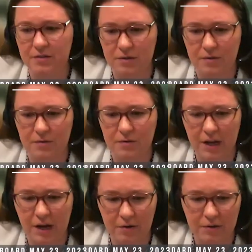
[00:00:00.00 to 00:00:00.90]
so
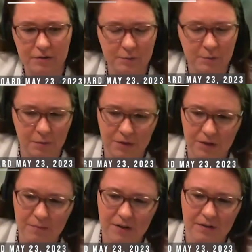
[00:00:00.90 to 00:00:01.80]
Carol spoke with
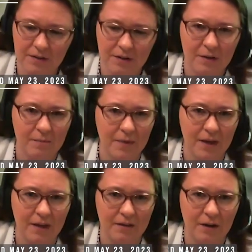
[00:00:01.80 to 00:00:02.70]
them and,
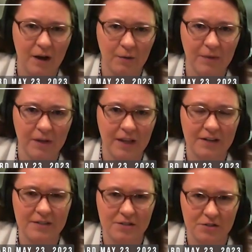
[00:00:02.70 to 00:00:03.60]
may, and helped make that
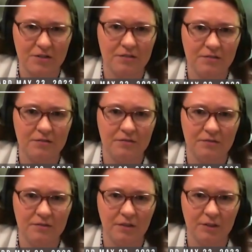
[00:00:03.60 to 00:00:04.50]
decision,
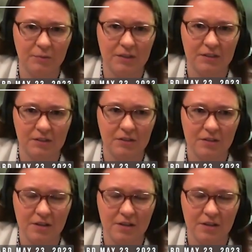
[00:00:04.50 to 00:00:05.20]
ultimate decision.